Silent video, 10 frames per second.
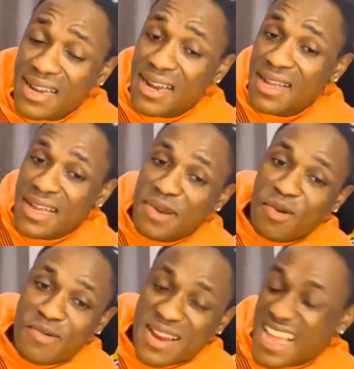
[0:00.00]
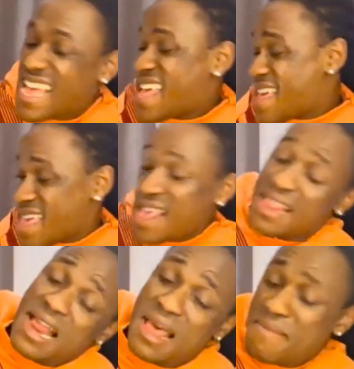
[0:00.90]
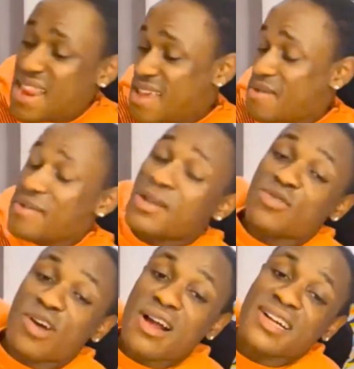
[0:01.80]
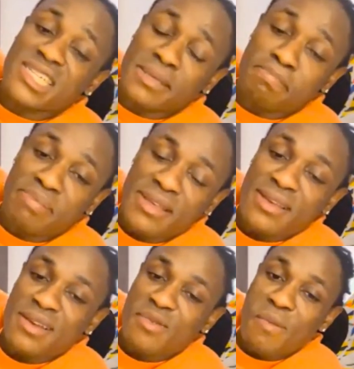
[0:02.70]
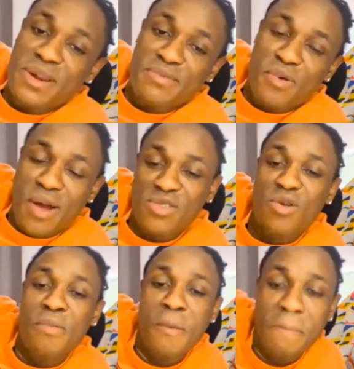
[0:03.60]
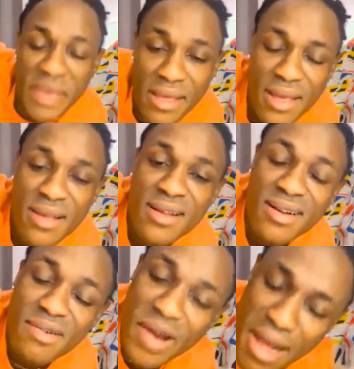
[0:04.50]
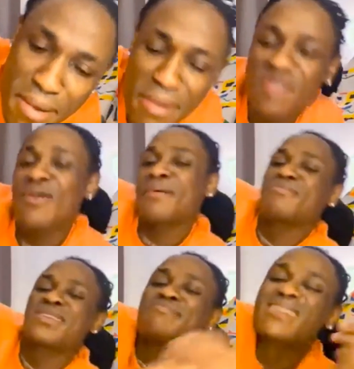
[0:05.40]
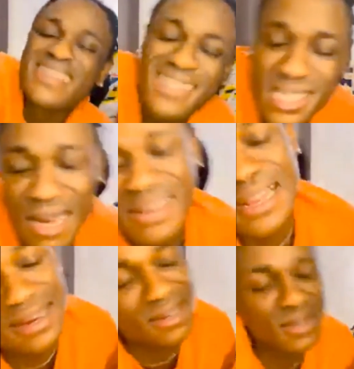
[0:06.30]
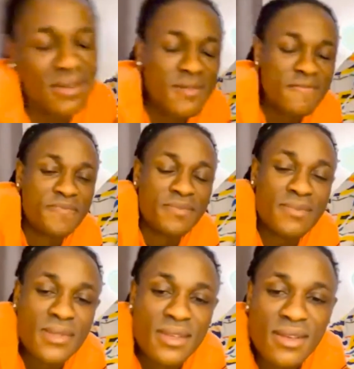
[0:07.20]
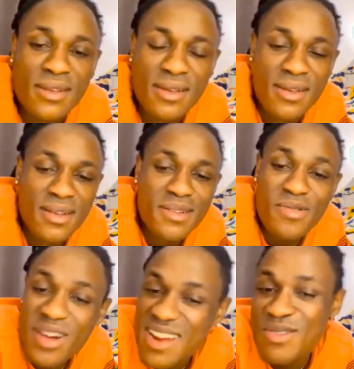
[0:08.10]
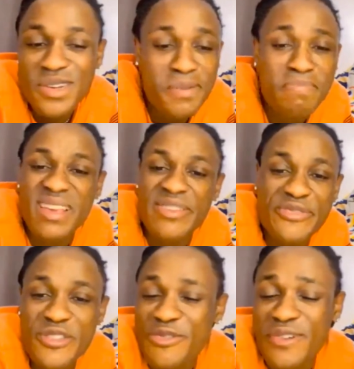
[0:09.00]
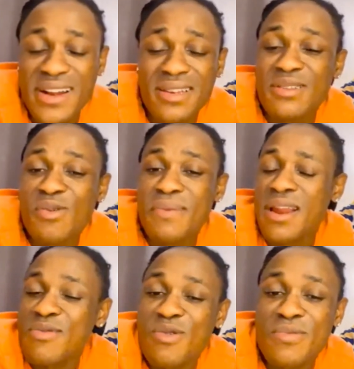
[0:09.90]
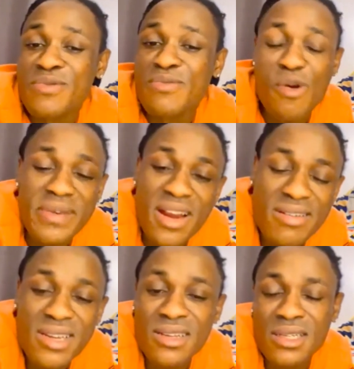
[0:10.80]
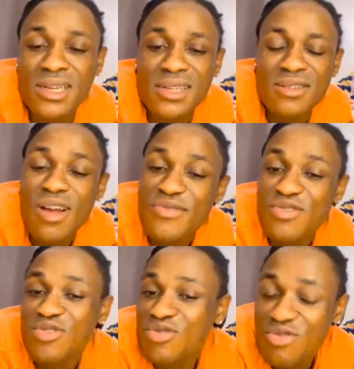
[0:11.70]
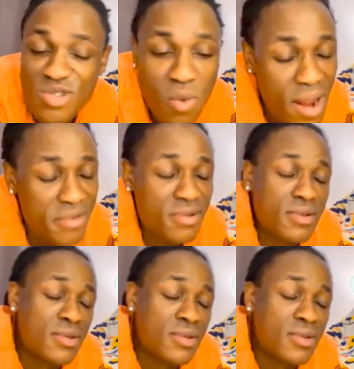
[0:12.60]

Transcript: dala nolumana nge salam aleikum tukanga chibi omulimu gwacho obubi kweka abantu abamu temukkiriza reality. You cannot be a thief at it no matter no better religious. You have to choose one.